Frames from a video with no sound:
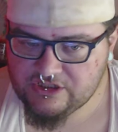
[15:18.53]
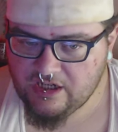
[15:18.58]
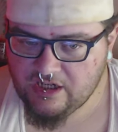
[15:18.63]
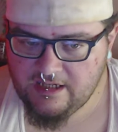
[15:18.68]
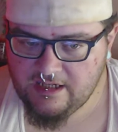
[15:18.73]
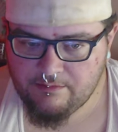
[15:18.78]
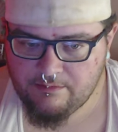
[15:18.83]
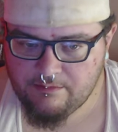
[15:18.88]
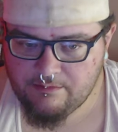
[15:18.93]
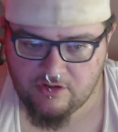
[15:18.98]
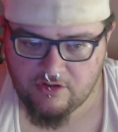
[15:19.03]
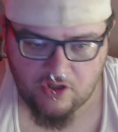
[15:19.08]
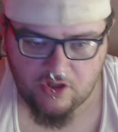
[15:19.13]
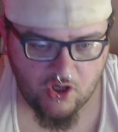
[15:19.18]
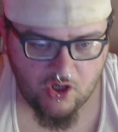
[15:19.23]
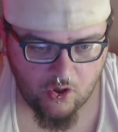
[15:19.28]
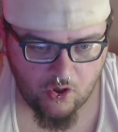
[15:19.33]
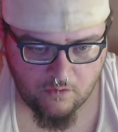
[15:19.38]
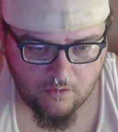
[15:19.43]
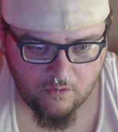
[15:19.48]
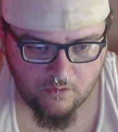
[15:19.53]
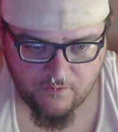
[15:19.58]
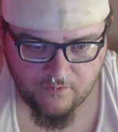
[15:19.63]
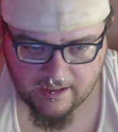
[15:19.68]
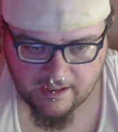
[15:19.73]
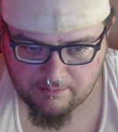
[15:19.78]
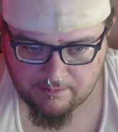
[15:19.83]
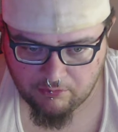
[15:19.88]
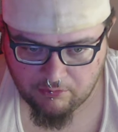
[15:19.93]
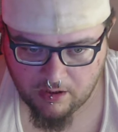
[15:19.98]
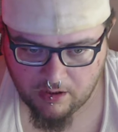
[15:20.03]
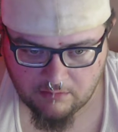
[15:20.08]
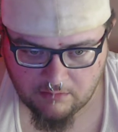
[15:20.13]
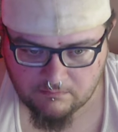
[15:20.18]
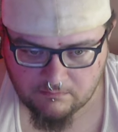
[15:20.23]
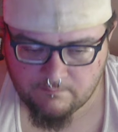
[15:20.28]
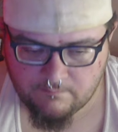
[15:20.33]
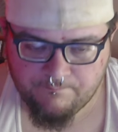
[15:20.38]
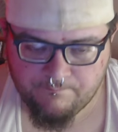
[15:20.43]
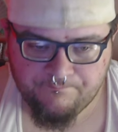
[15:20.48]
problem.
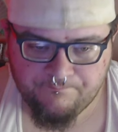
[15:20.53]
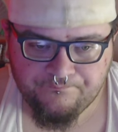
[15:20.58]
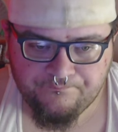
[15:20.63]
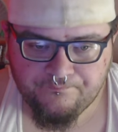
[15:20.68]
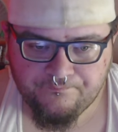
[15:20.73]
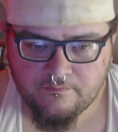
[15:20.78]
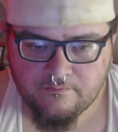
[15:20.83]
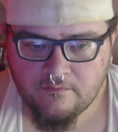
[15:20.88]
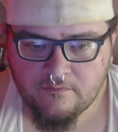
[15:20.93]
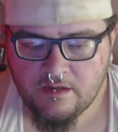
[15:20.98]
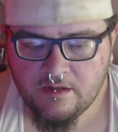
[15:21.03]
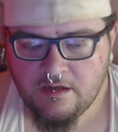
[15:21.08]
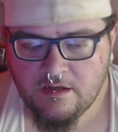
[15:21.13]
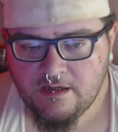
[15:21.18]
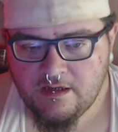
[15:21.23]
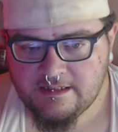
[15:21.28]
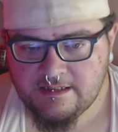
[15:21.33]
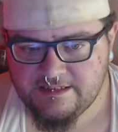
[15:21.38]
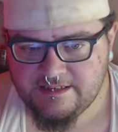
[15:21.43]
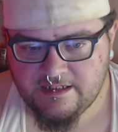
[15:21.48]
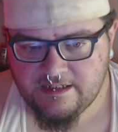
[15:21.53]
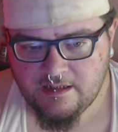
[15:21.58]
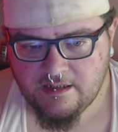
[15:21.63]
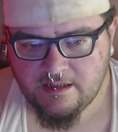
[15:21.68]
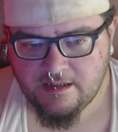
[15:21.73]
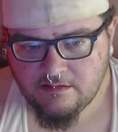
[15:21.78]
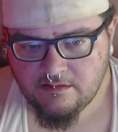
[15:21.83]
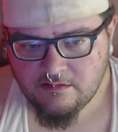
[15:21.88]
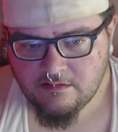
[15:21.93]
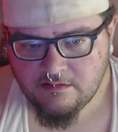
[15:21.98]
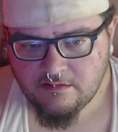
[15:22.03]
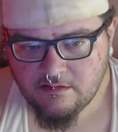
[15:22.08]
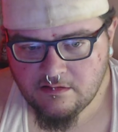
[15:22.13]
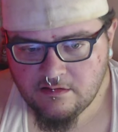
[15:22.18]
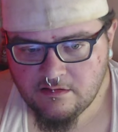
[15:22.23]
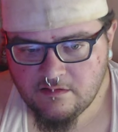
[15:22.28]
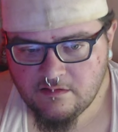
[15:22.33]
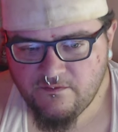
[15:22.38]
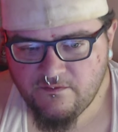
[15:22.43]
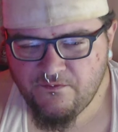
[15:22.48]
Did I? Fuck no.
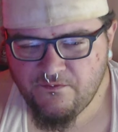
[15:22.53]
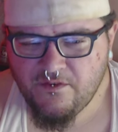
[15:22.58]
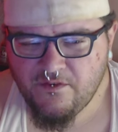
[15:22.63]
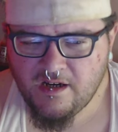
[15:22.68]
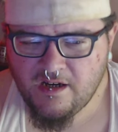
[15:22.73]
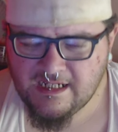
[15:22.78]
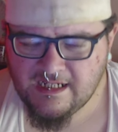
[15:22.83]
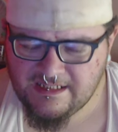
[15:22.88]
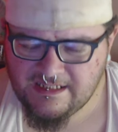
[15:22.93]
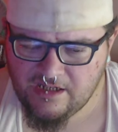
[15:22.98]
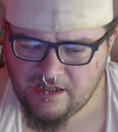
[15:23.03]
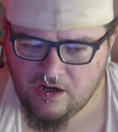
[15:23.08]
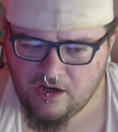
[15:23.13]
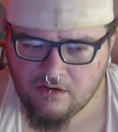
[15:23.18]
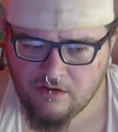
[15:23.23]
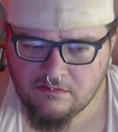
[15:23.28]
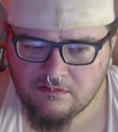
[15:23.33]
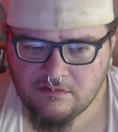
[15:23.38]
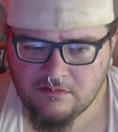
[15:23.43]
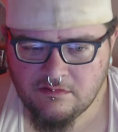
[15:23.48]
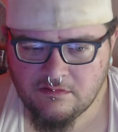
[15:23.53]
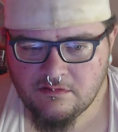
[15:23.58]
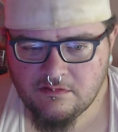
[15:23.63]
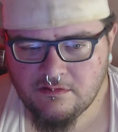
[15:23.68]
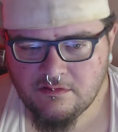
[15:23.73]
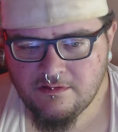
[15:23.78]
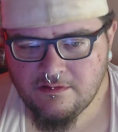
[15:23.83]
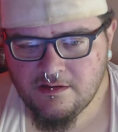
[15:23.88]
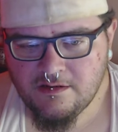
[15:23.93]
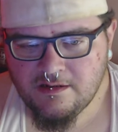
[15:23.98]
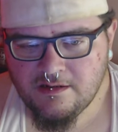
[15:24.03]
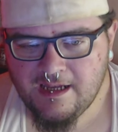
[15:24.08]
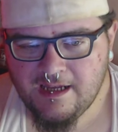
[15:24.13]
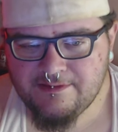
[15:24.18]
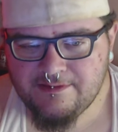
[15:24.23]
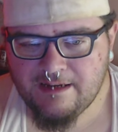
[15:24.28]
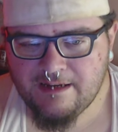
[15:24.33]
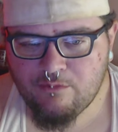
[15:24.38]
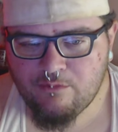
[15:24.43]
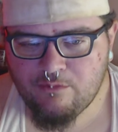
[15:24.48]
I've got more integrity than that.
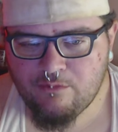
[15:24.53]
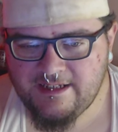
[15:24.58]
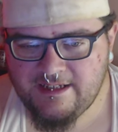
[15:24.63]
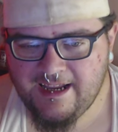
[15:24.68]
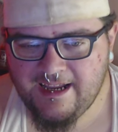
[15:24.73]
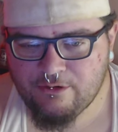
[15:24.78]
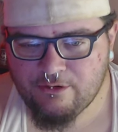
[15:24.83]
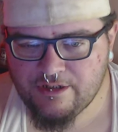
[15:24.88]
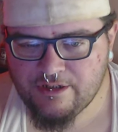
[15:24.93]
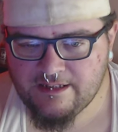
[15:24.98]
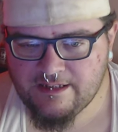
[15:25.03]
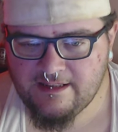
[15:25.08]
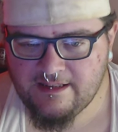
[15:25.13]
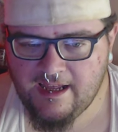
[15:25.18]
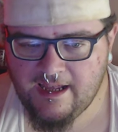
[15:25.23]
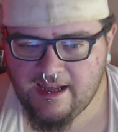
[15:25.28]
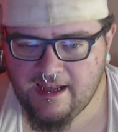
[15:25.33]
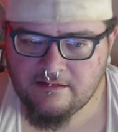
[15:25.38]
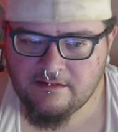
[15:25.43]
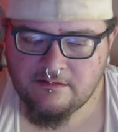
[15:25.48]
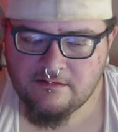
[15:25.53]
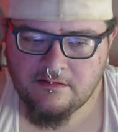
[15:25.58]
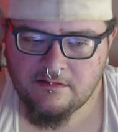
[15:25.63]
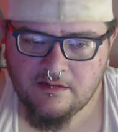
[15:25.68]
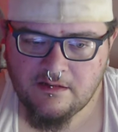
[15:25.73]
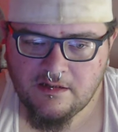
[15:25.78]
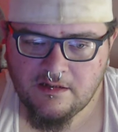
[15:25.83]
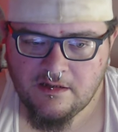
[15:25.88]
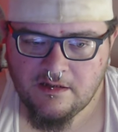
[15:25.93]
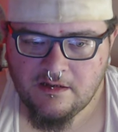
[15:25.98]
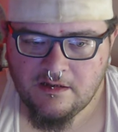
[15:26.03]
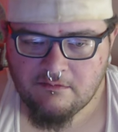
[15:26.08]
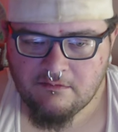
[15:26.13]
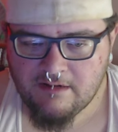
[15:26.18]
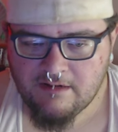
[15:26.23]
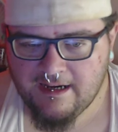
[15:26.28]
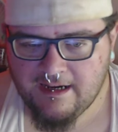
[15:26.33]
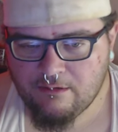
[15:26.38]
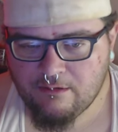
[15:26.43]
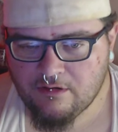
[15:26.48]
When I got released,
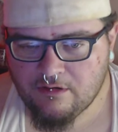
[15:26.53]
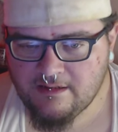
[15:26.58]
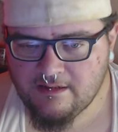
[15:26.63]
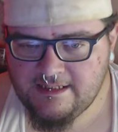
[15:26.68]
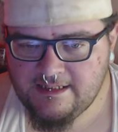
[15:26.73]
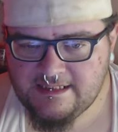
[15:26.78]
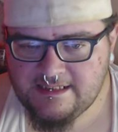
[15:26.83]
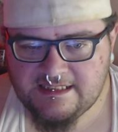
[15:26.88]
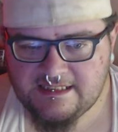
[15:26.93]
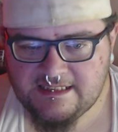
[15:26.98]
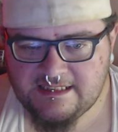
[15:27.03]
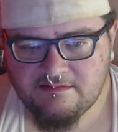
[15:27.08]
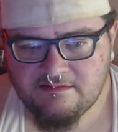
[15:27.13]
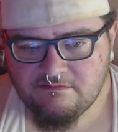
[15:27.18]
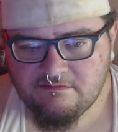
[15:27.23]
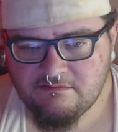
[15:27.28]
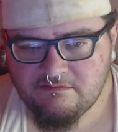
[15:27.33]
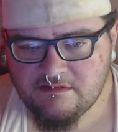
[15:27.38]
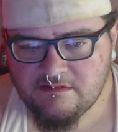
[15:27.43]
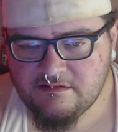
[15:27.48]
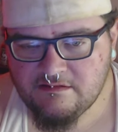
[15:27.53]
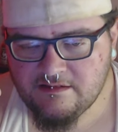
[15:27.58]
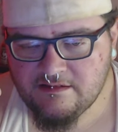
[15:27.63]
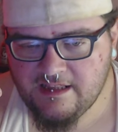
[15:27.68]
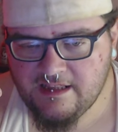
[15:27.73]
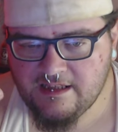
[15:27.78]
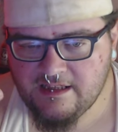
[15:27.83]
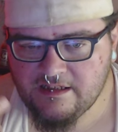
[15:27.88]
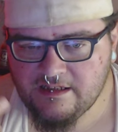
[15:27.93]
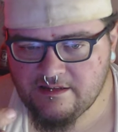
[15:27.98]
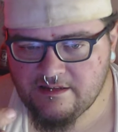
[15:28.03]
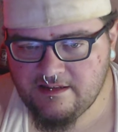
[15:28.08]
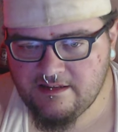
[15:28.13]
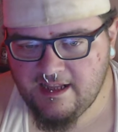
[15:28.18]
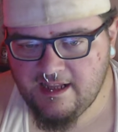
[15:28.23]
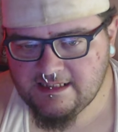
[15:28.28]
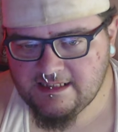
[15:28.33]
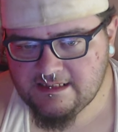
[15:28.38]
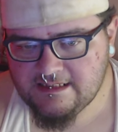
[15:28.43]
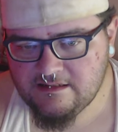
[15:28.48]
the next
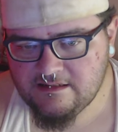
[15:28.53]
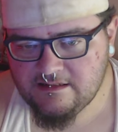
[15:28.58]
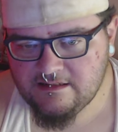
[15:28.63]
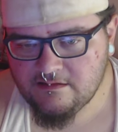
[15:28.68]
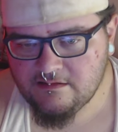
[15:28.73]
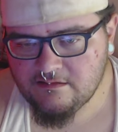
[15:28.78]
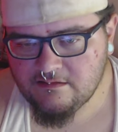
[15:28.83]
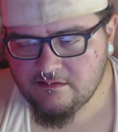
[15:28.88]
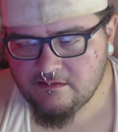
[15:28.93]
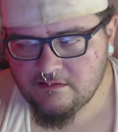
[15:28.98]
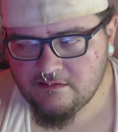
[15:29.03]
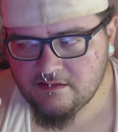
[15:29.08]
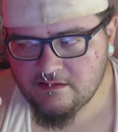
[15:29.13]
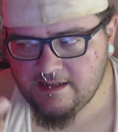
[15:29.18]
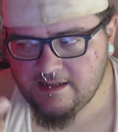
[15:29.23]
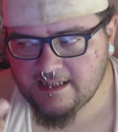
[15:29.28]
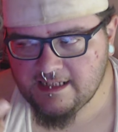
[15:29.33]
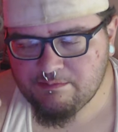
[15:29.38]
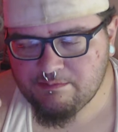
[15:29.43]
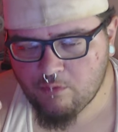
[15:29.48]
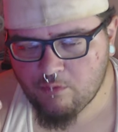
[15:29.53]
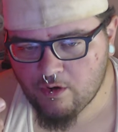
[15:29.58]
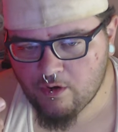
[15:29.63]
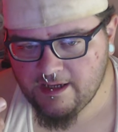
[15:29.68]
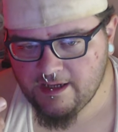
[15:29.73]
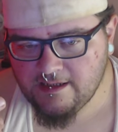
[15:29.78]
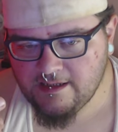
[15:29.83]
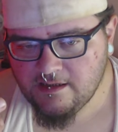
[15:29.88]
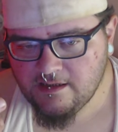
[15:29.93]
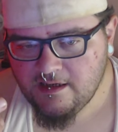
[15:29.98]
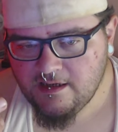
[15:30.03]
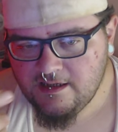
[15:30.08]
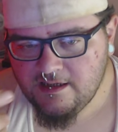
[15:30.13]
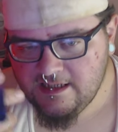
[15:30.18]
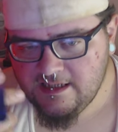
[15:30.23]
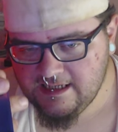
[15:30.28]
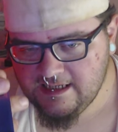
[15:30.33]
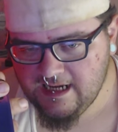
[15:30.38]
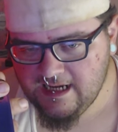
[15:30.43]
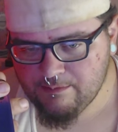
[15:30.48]
morning, he came and saw me.
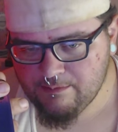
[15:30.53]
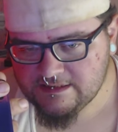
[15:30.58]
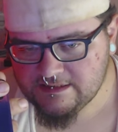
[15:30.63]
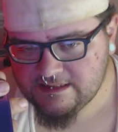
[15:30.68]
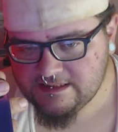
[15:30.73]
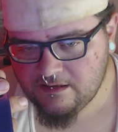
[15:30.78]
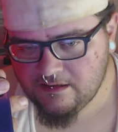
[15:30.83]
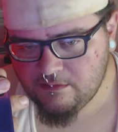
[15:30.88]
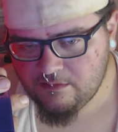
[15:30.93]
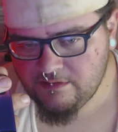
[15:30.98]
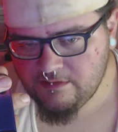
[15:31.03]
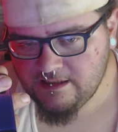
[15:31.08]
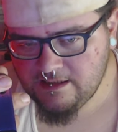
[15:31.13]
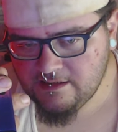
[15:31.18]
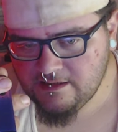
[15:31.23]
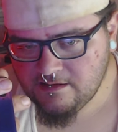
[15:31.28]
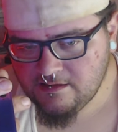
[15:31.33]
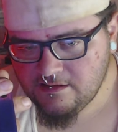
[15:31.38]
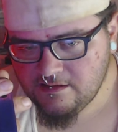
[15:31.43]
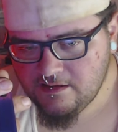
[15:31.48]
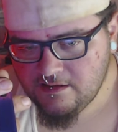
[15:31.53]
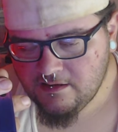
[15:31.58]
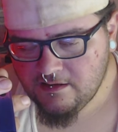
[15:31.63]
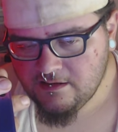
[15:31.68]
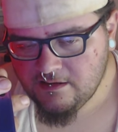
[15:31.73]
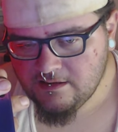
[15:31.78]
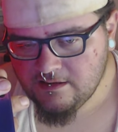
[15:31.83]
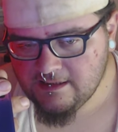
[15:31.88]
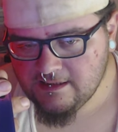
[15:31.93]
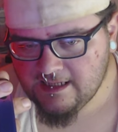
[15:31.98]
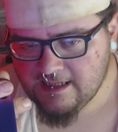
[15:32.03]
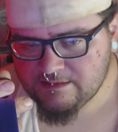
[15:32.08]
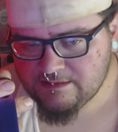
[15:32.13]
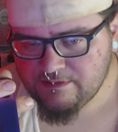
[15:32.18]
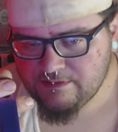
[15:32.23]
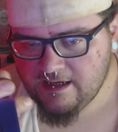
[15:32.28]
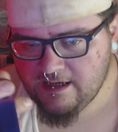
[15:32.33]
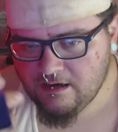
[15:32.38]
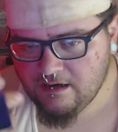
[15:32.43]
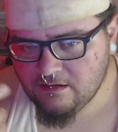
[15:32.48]
He asked me how I was doing. I was like,
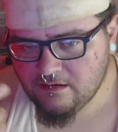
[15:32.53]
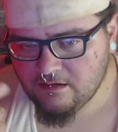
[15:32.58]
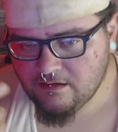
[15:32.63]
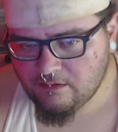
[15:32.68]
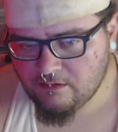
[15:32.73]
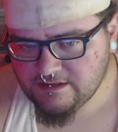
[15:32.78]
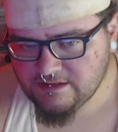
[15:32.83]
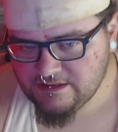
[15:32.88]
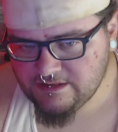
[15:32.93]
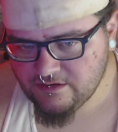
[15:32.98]
I'm good.